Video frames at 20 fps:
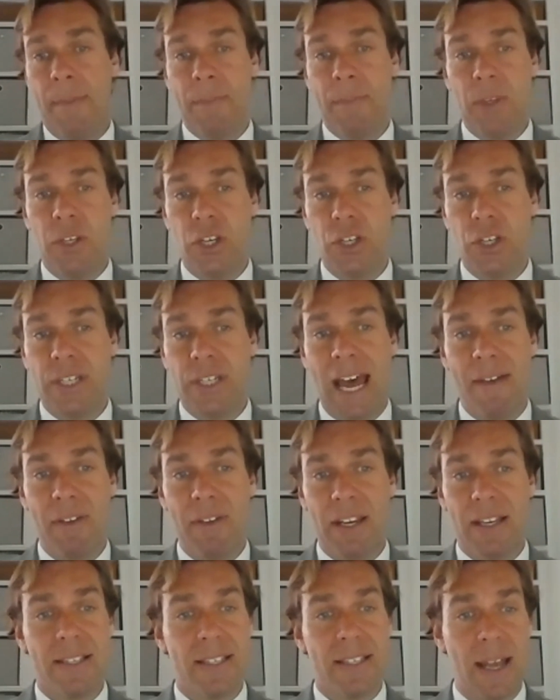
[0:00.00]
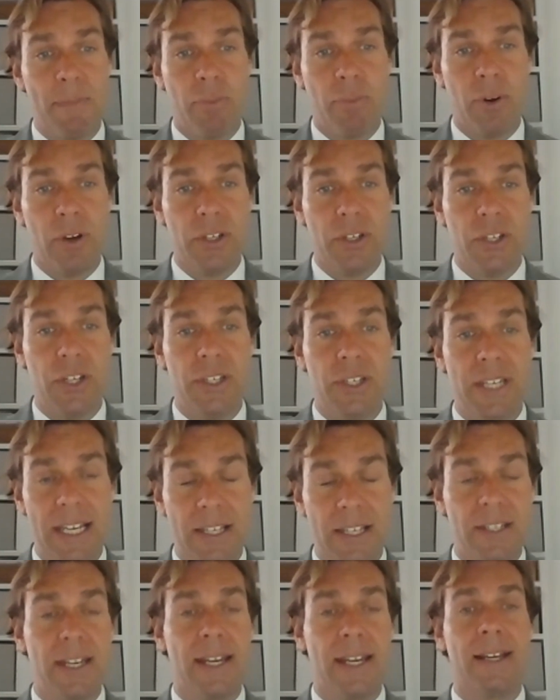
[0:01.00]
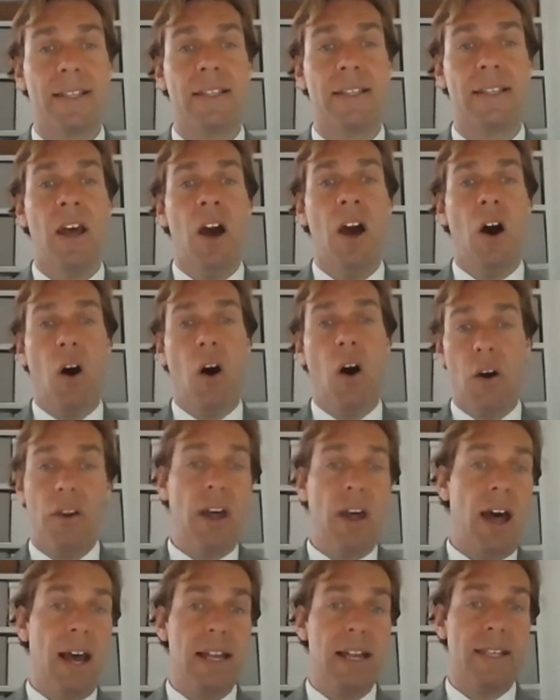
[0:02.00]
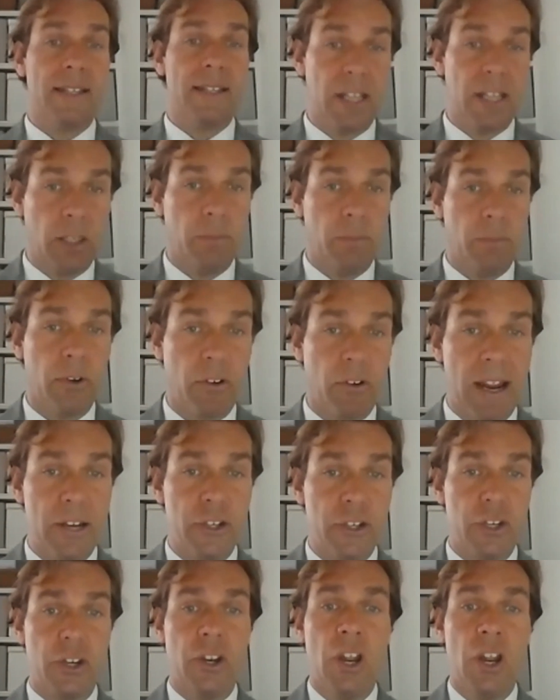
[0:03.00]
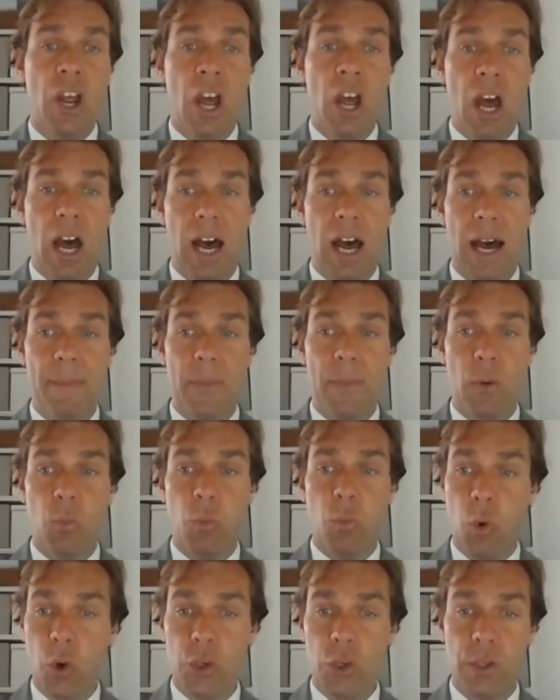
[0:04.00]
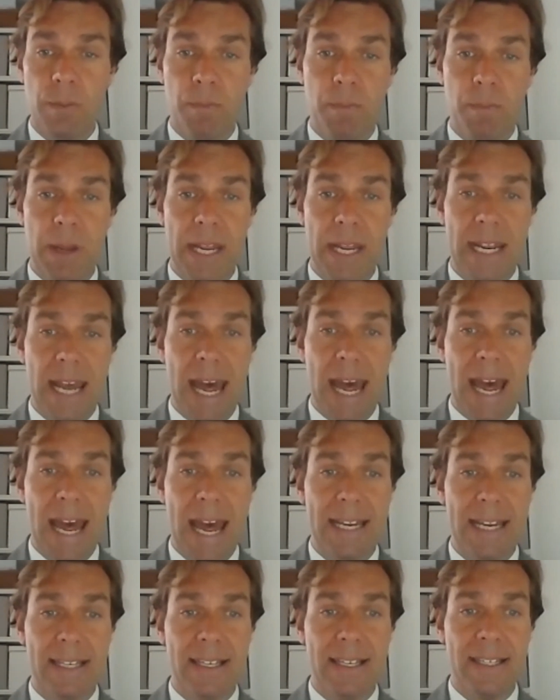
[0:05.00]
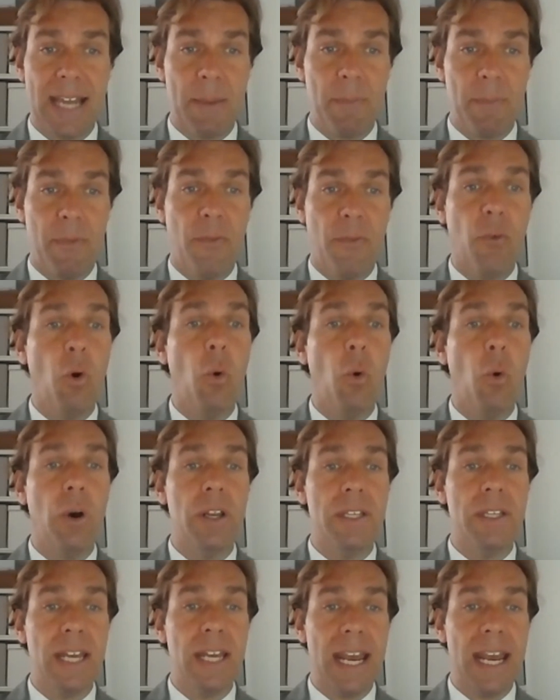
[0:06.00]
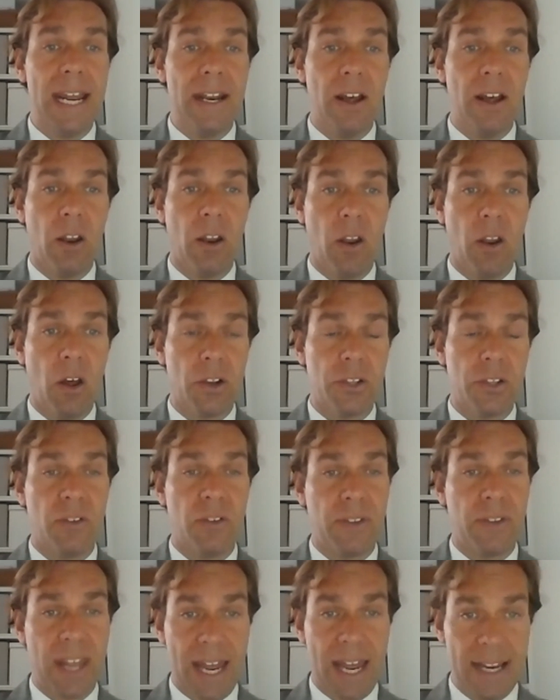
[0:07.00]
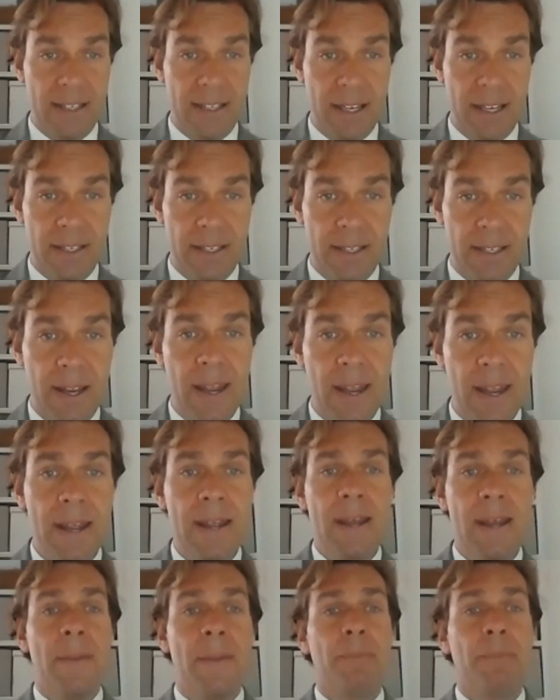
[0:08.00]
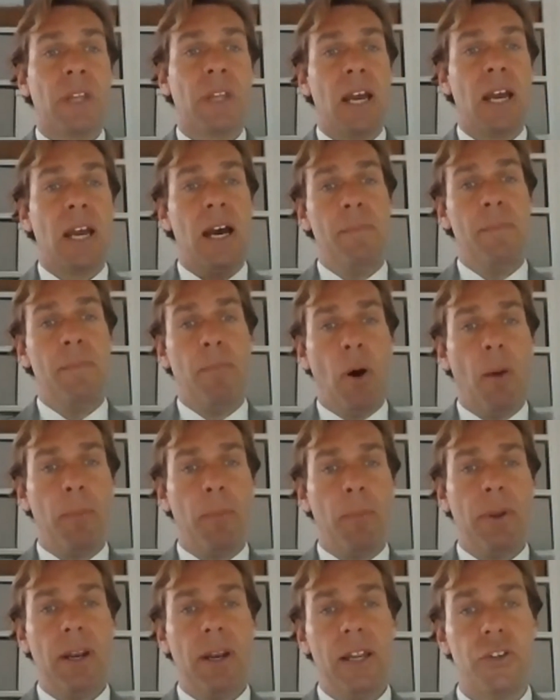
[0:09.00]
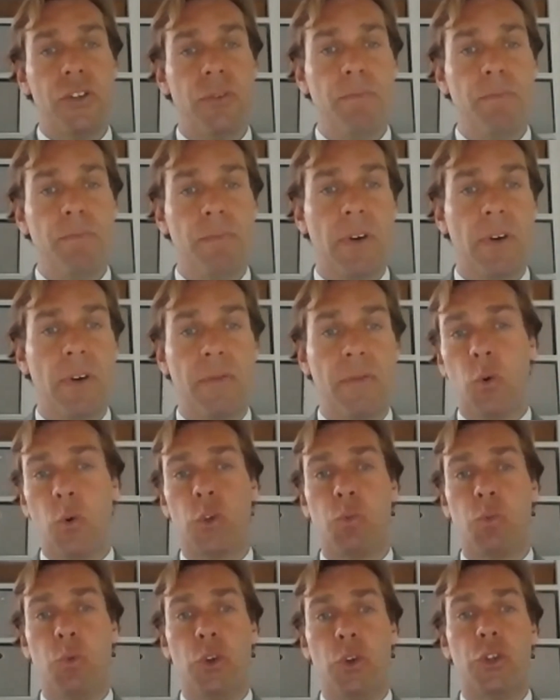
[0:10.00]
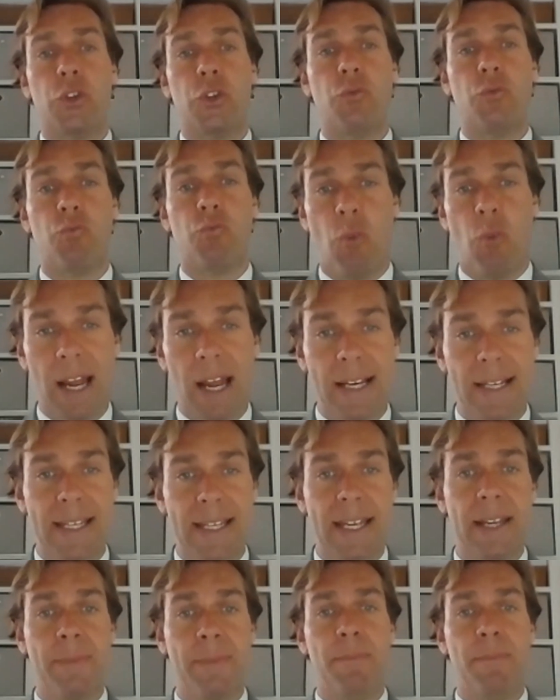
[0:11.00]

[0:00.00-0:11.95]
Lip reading: just having separate statistics on high-skilled migration would be a step forward in a lot of cases. And populism, of course, was rising